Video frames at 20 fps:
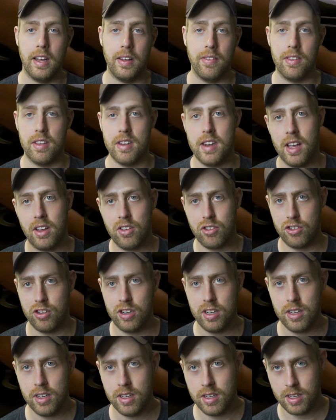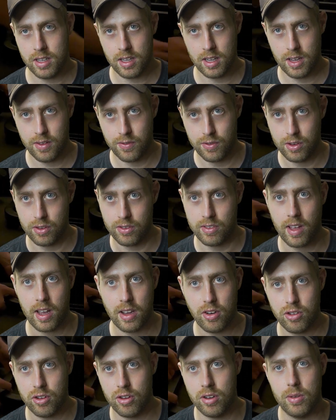in the next year if you stay
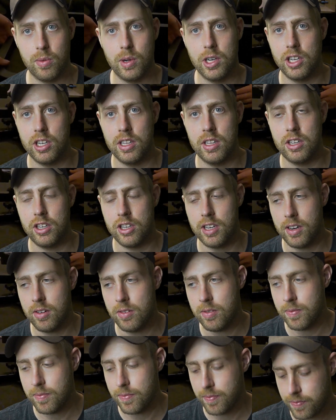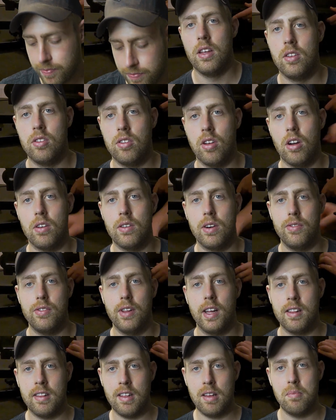tuned watching the channel. So
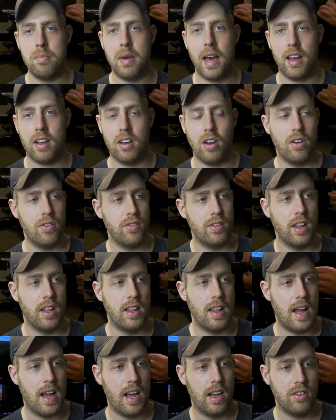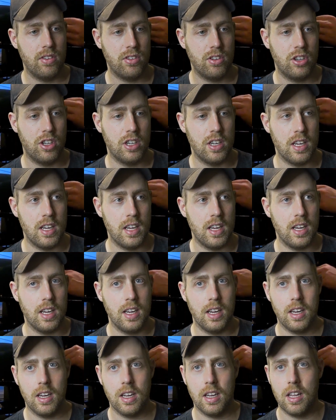reflecting back over the last
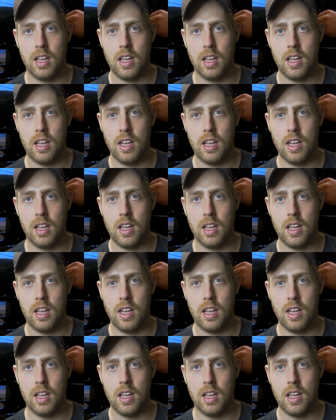year,